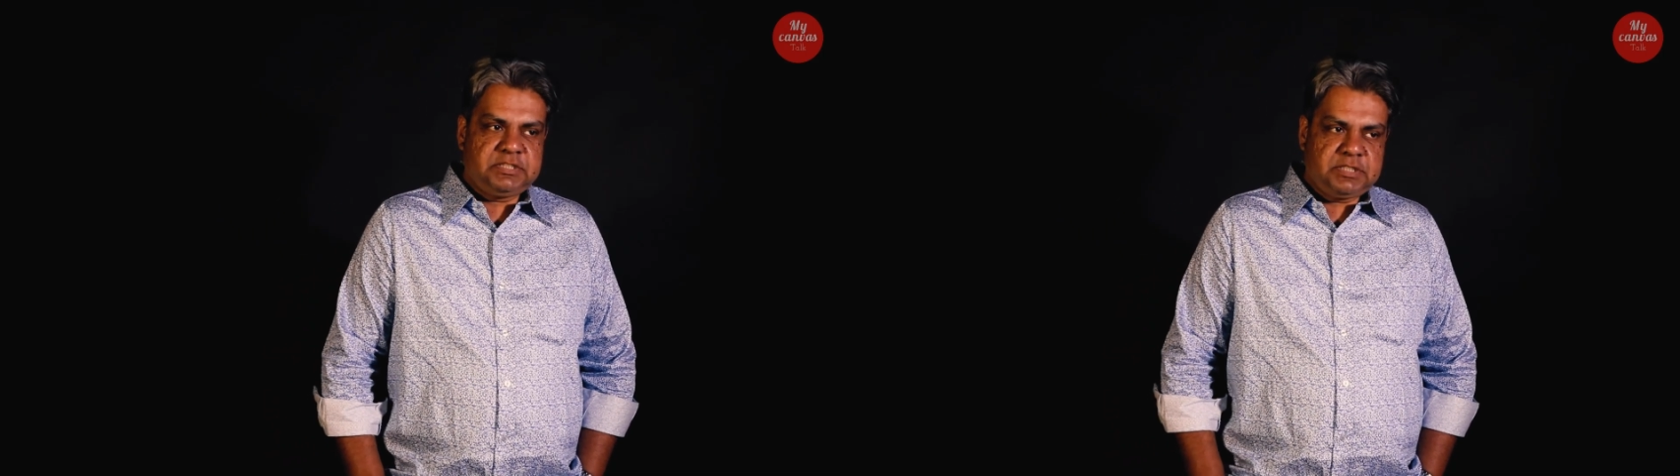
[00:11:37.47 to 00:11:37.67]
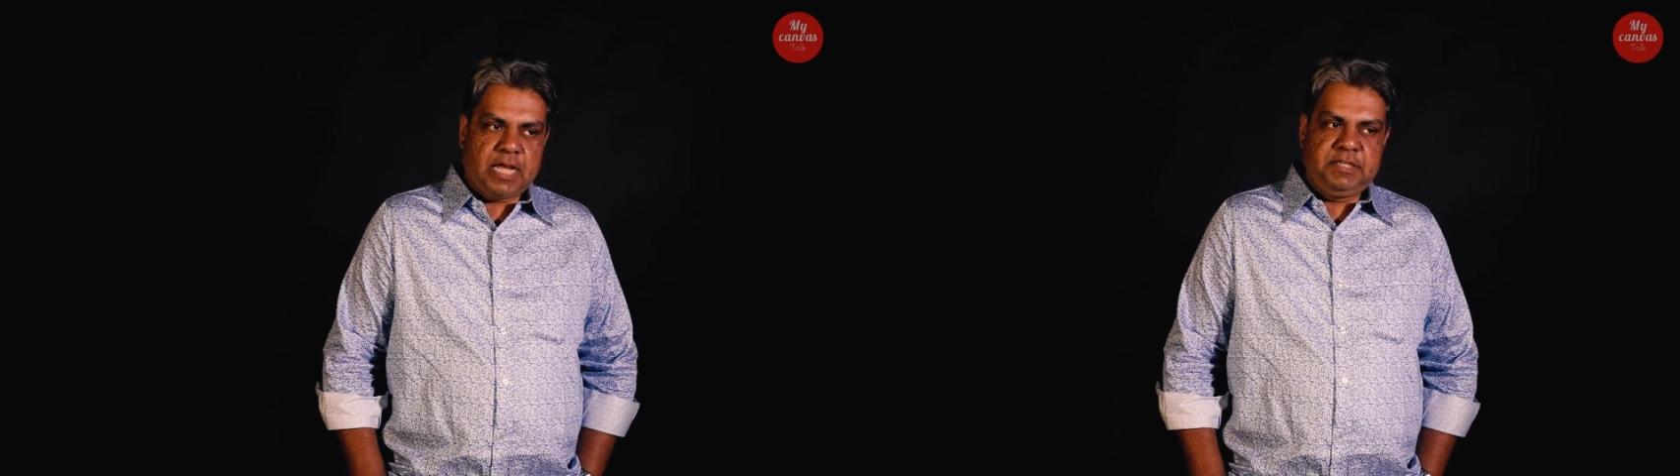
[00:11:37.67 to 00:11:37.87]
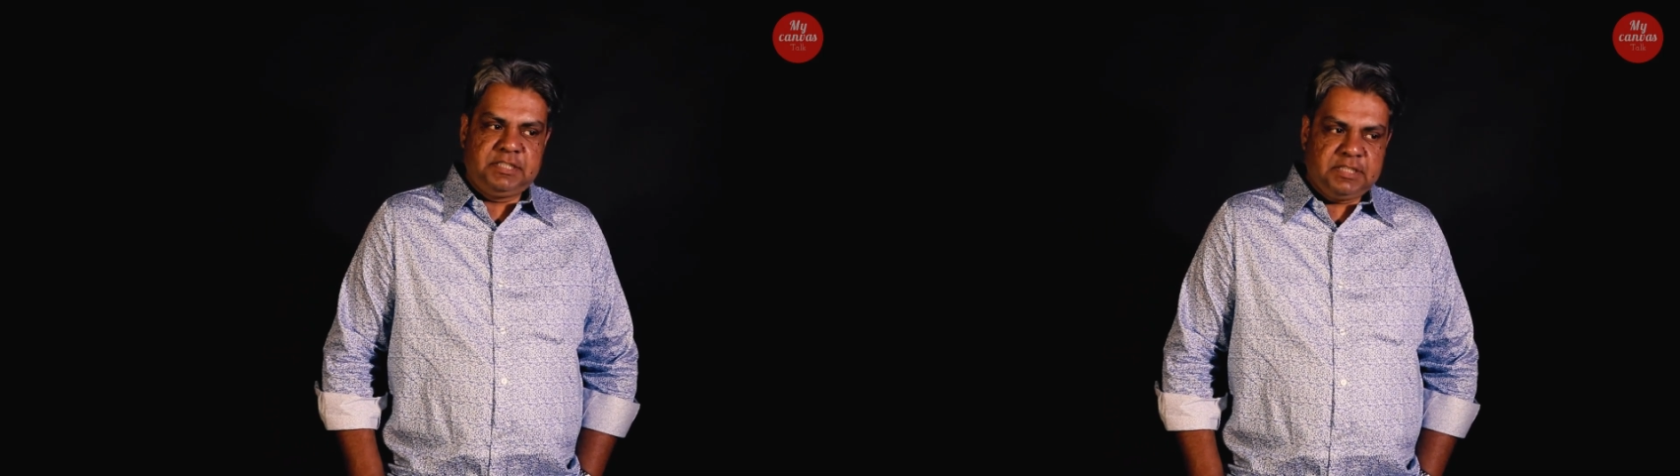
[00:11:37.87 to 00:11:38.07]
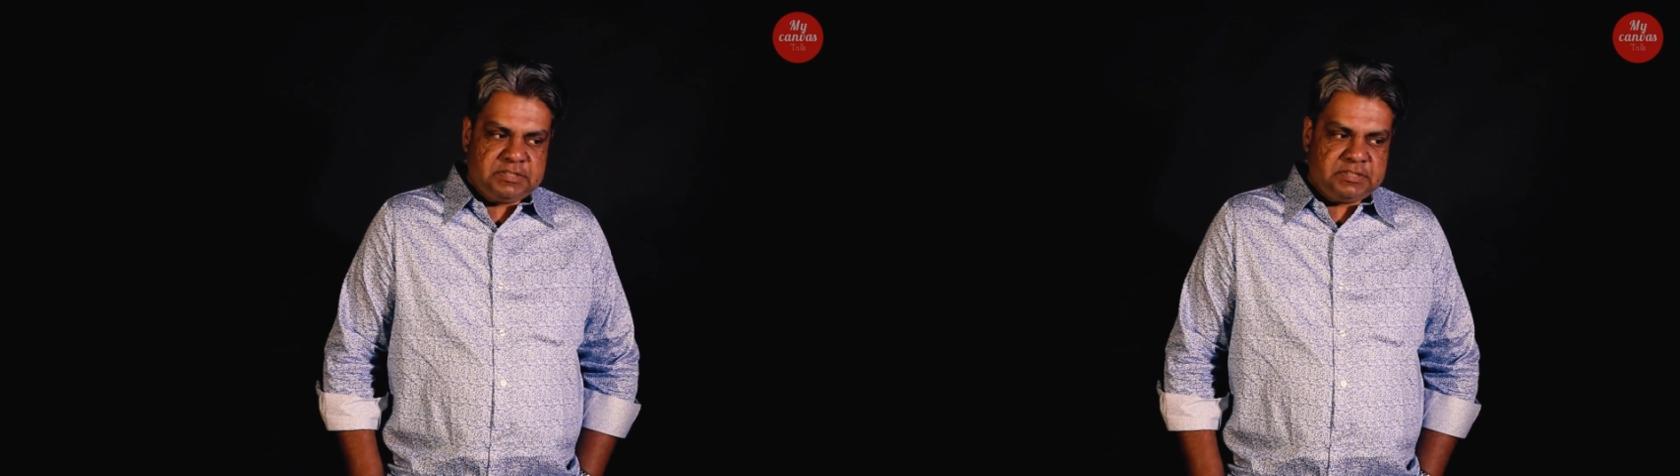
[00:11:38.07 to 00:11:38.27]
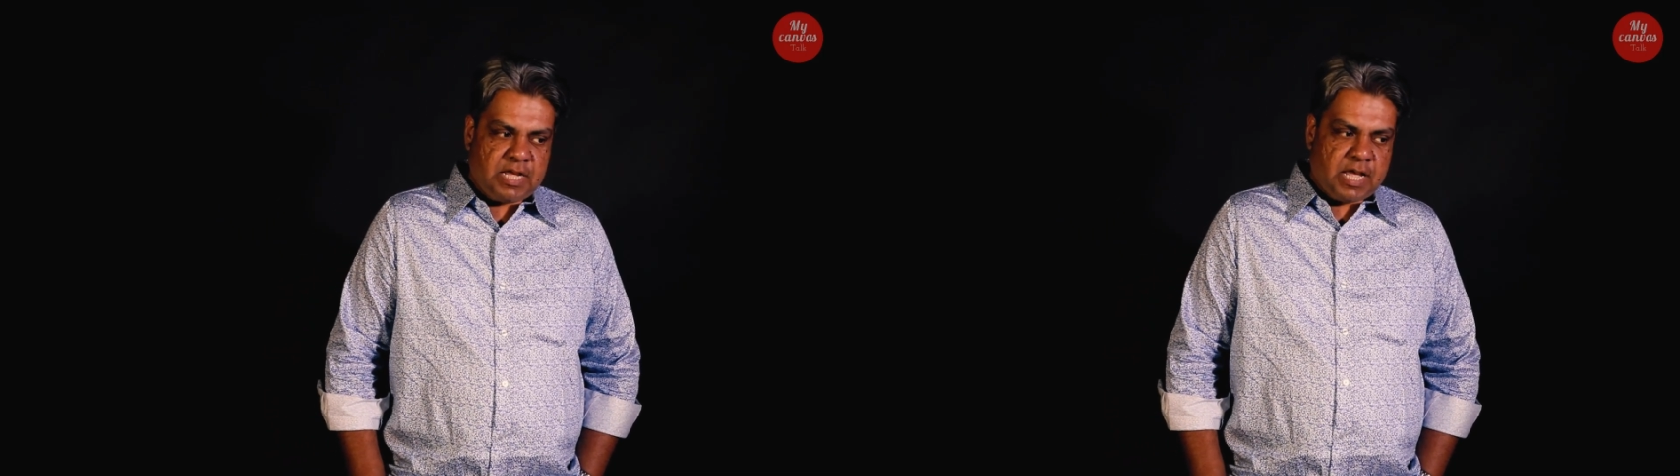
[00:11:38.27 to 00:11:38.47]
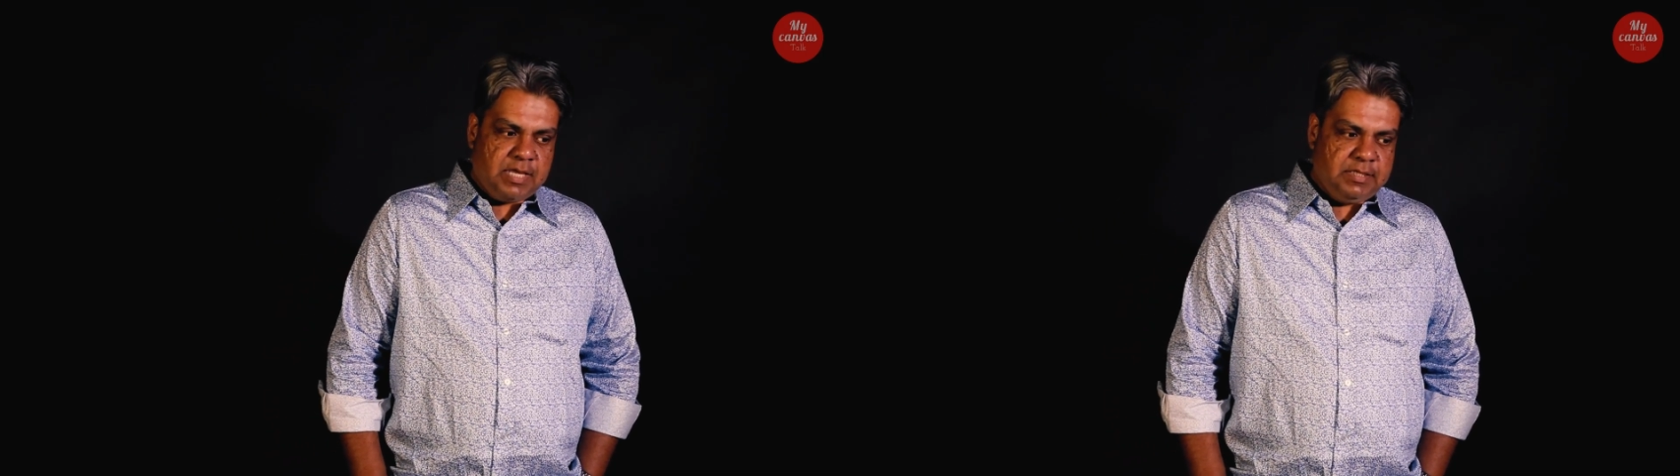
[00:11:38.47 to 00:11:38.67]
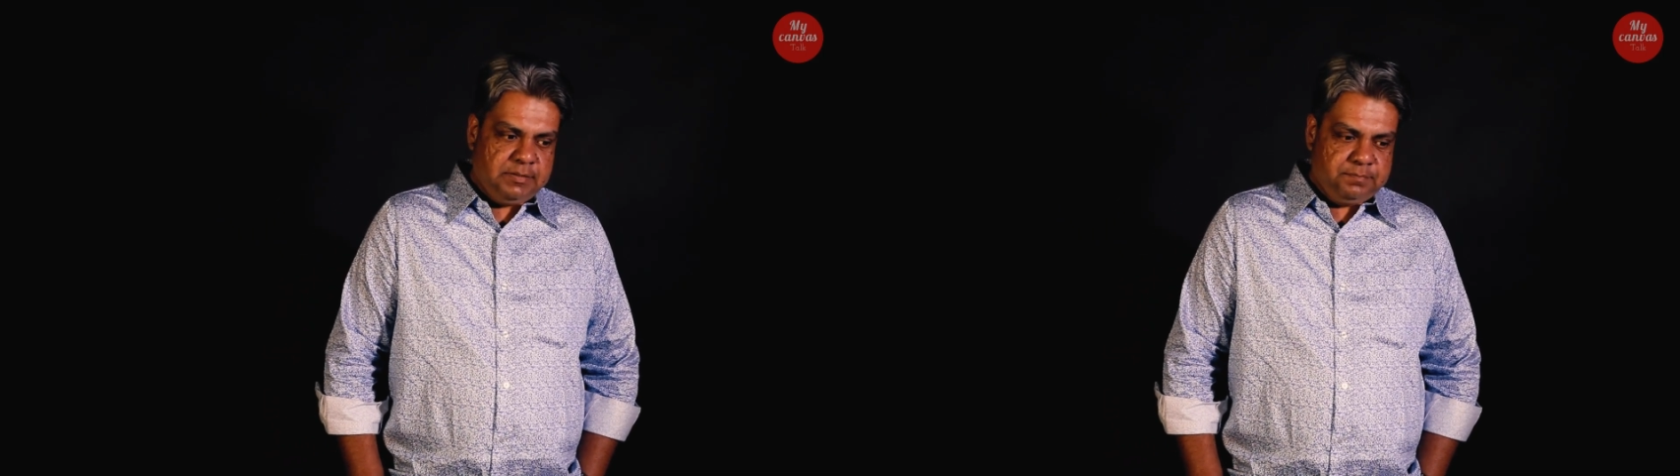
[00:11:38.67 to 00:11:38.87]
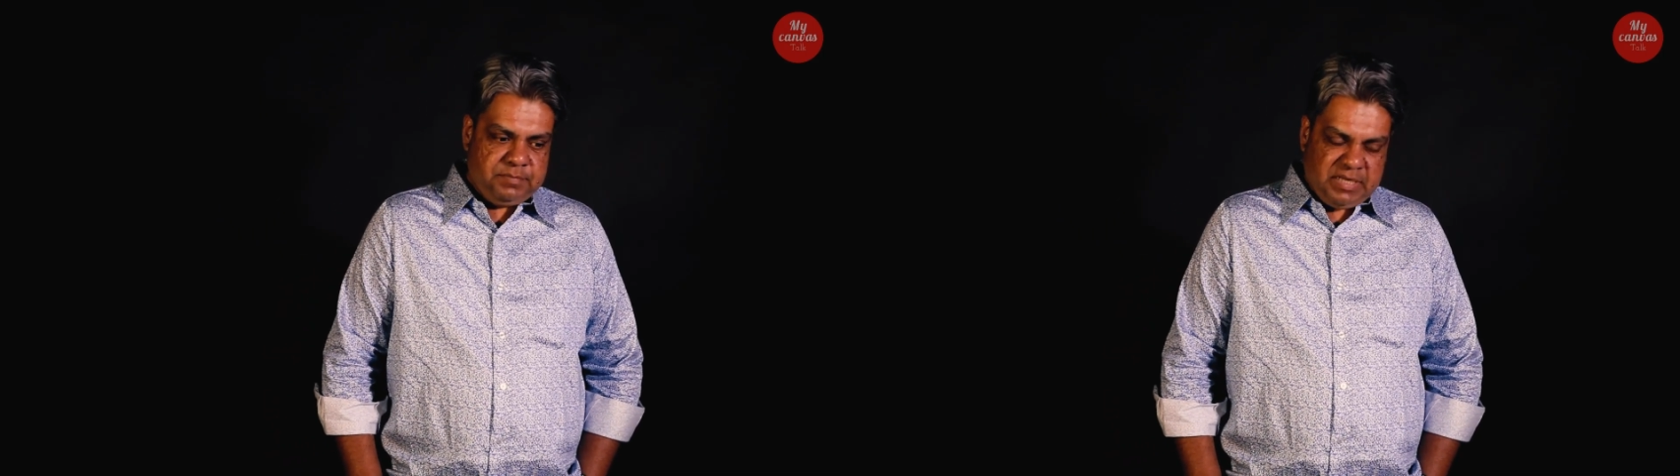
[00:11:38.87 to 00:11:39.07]
I trust, I
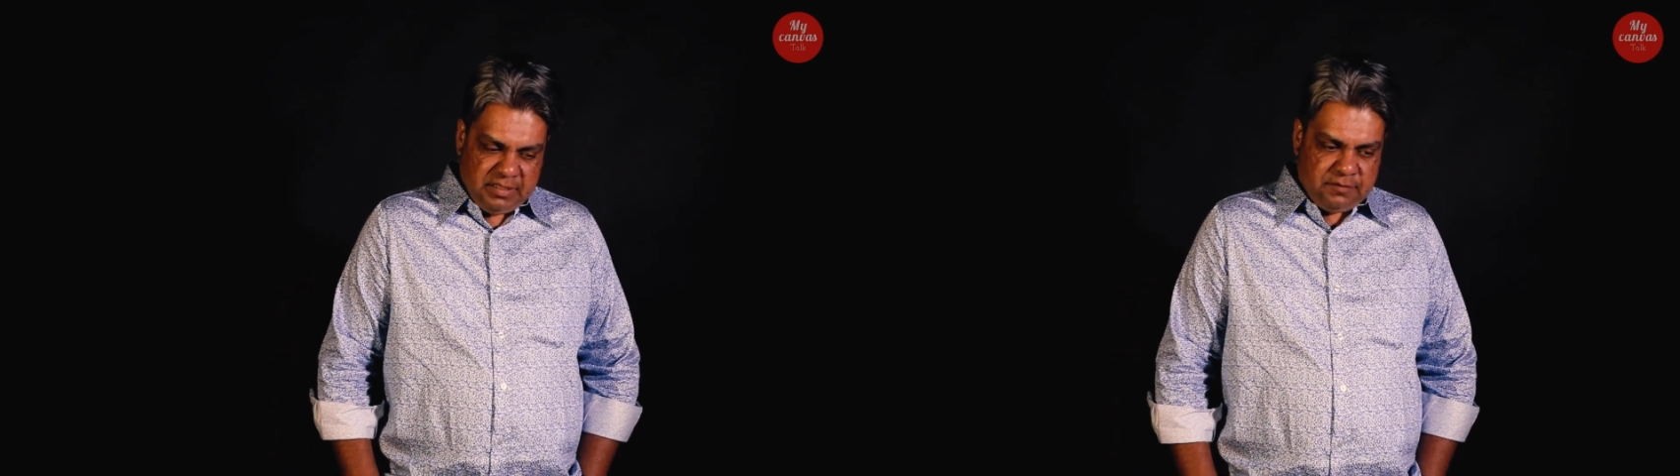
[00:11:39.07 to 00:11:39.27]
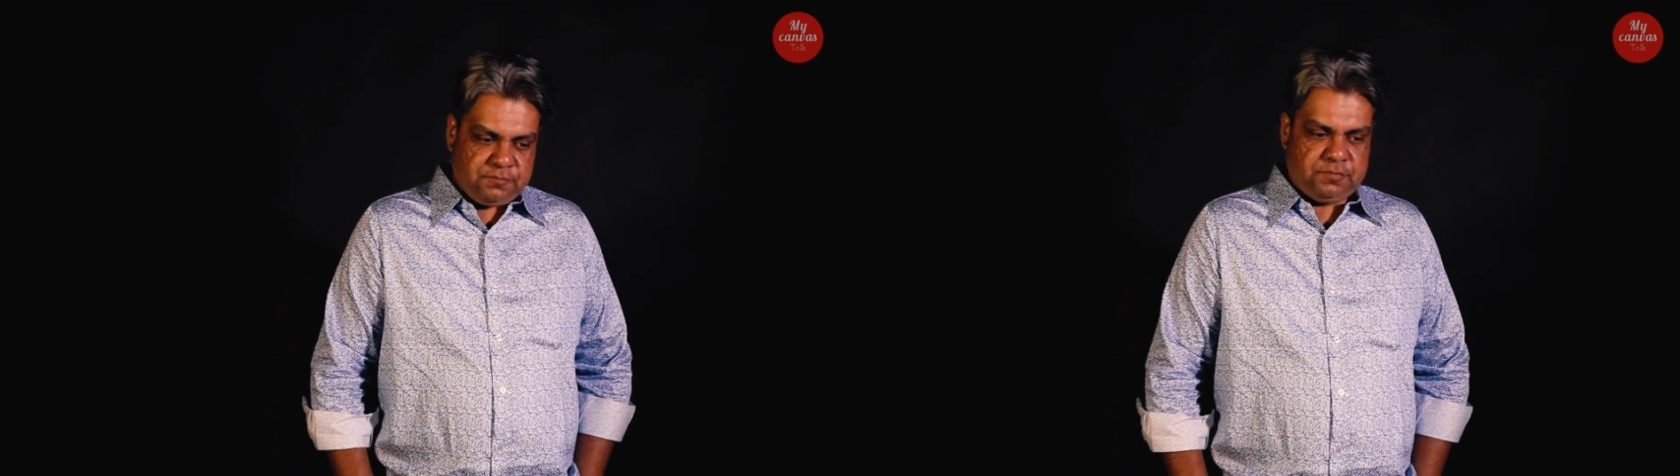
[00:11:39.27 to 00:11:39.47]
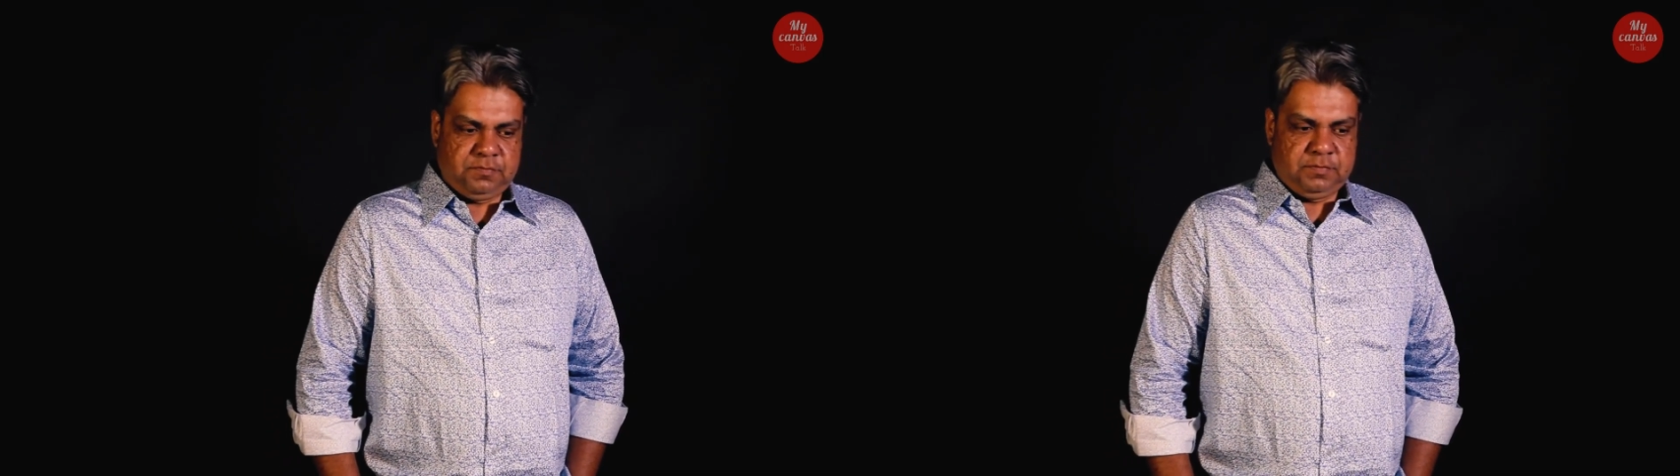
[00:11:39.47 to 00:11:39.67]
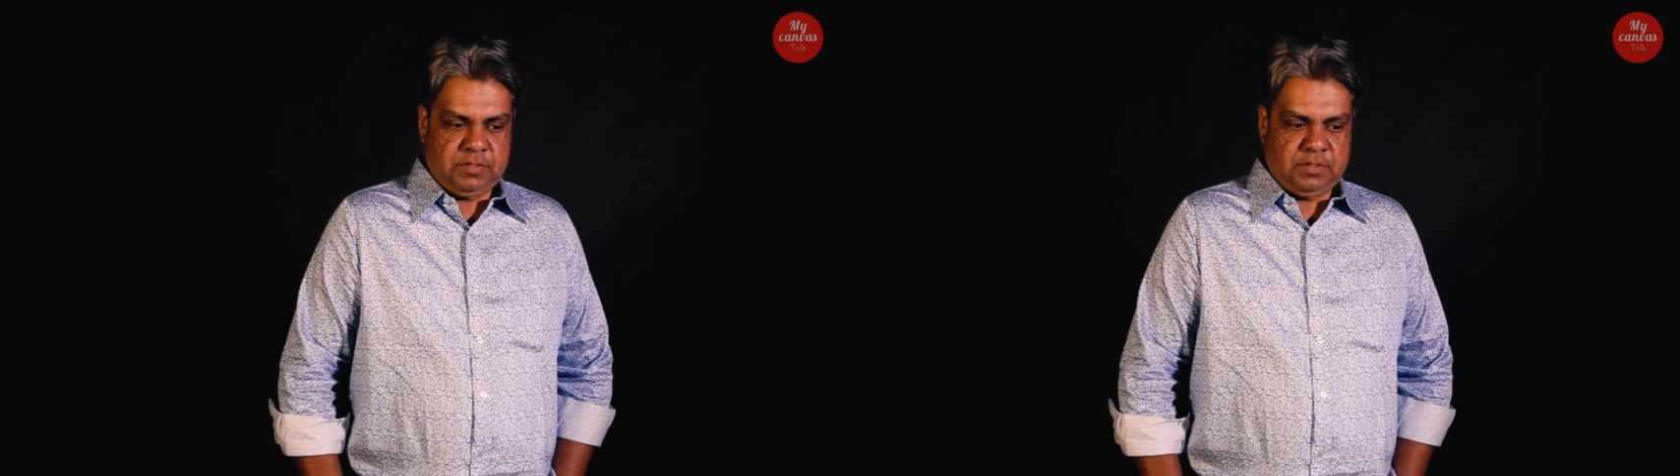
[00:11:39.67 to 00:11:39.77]
believe,